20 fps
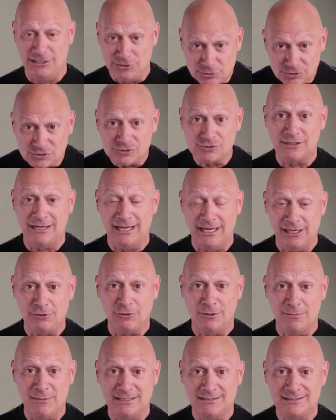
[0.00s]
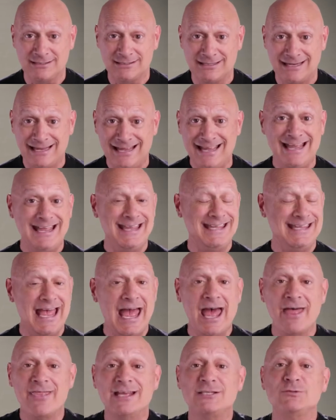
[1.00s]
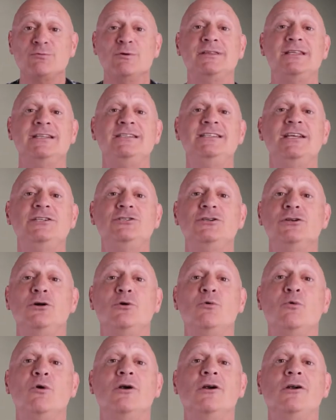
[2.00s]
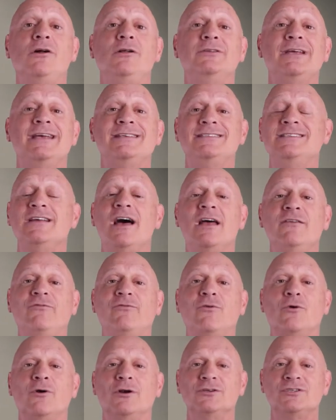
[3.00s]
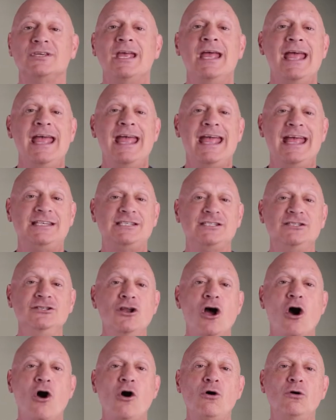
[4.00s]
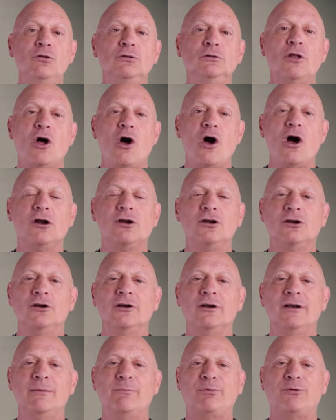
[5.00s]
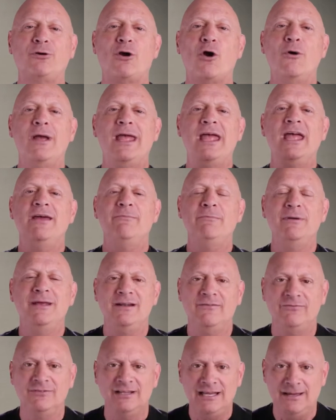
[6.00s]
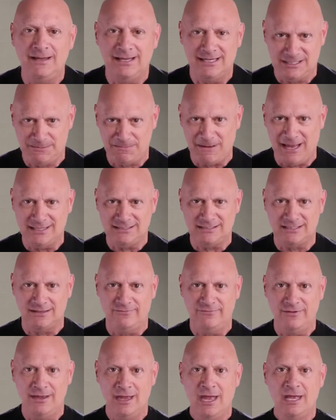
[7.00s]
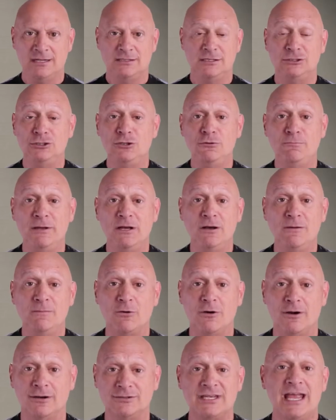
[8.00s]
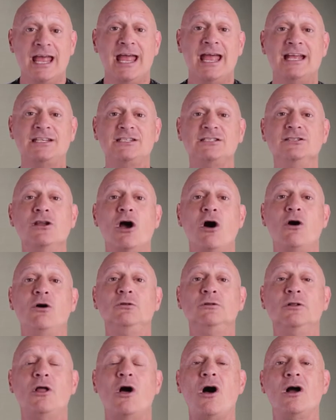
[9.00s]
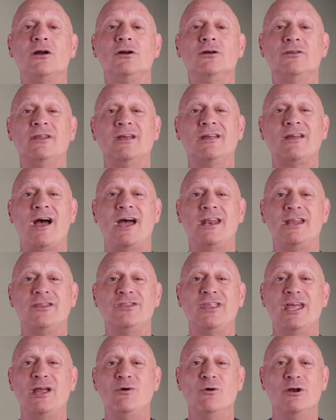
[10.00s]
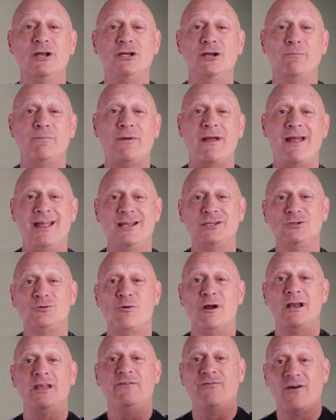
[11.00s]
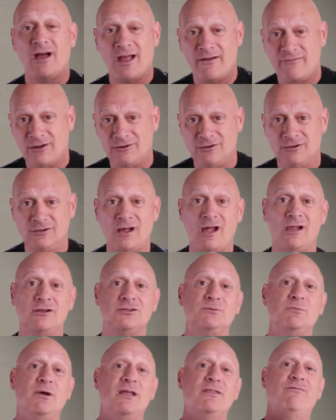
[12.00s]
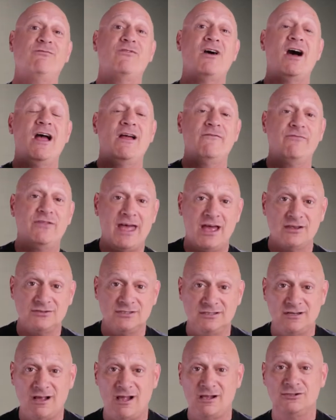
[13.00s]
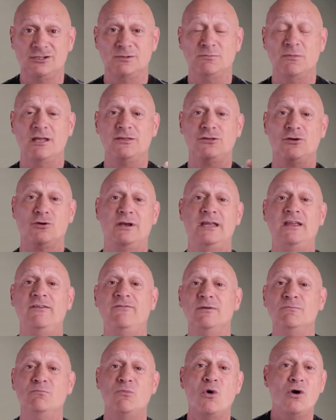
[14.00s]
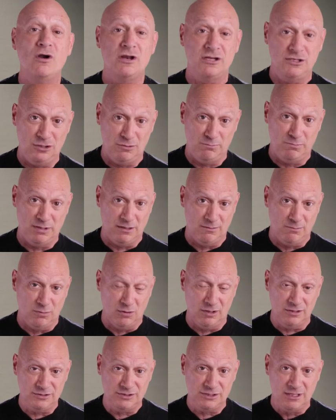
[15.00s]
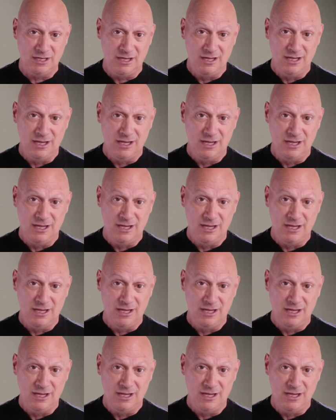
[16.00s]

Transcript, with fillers: inch increments? Yeah, that's what the digital world has done for us. It's no longer prohibitively expensive to do billboards. It's no longer the kind of thing where you're paying $2,500 a month, $5,000 a month, or even more to do billboards.